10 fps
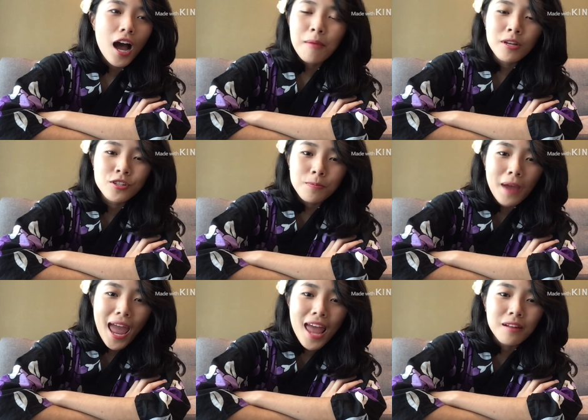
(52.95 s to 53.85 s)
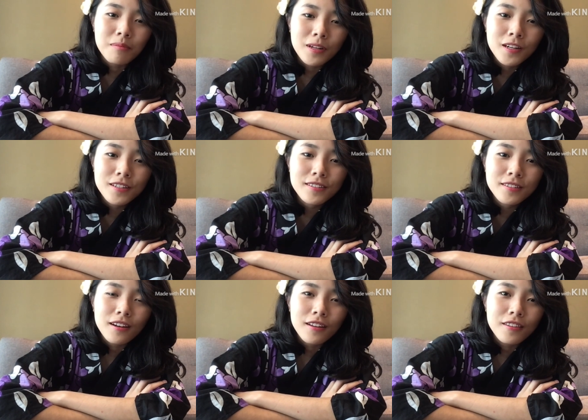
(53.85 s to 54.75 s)
I'm in Japan,
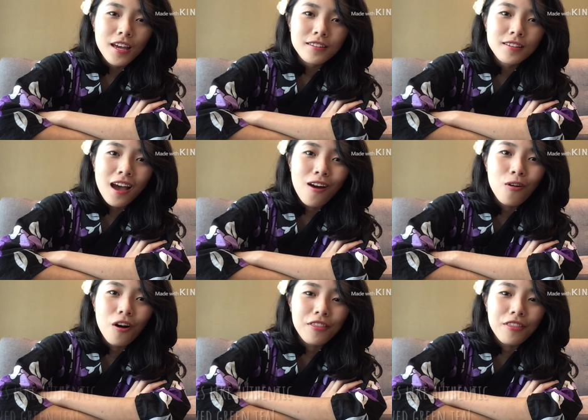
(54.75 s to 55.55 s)
because that's how